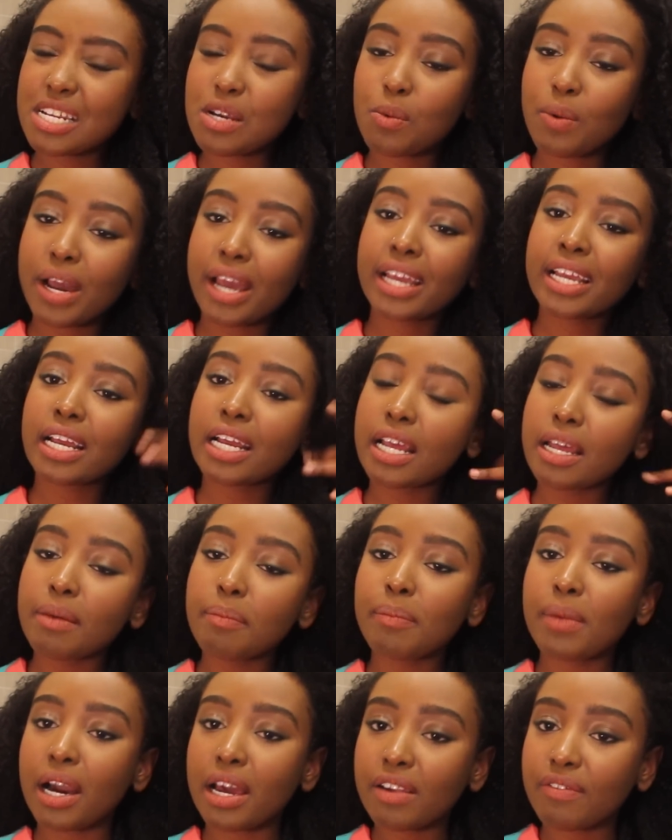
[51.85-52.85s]
In a way,
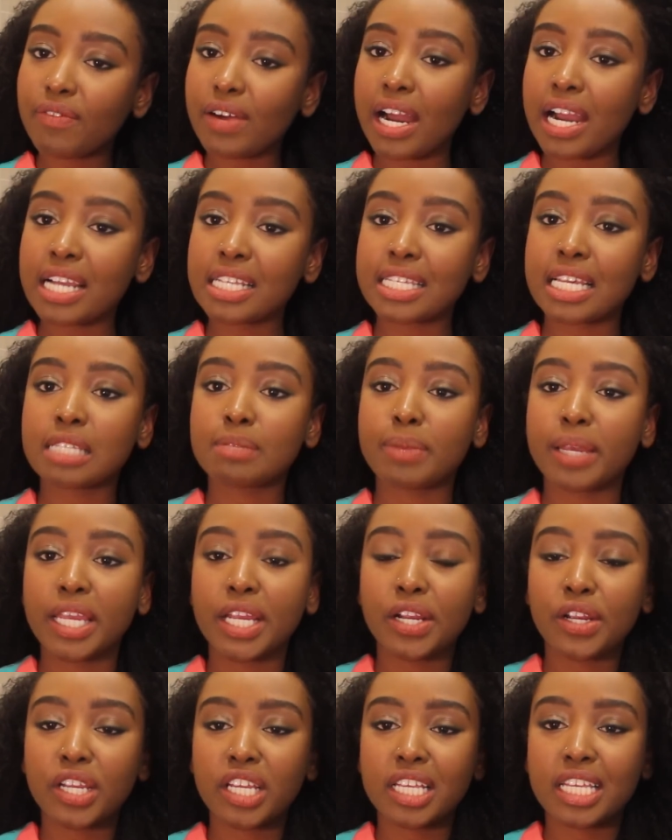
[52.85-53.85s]
it modifies as my
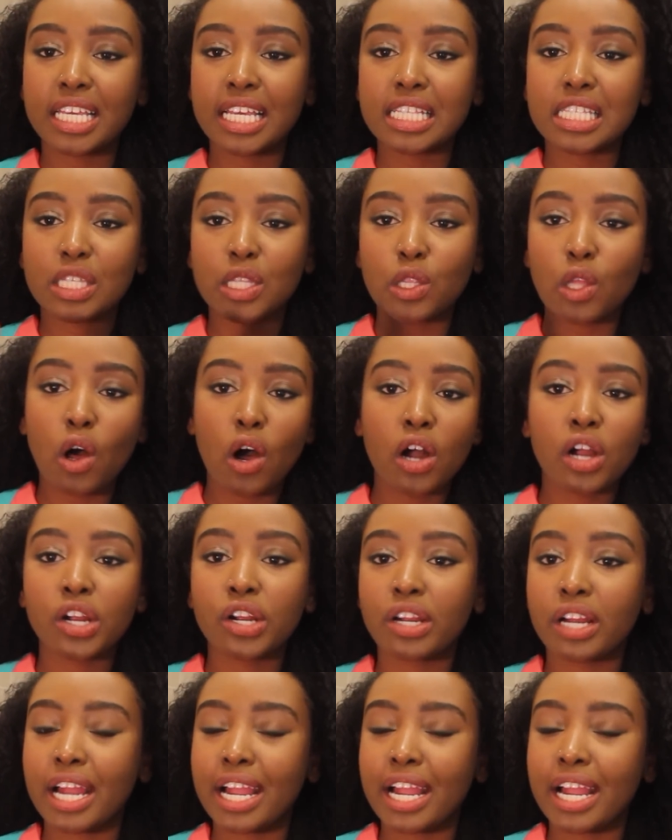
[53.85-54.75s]
hair gets longer.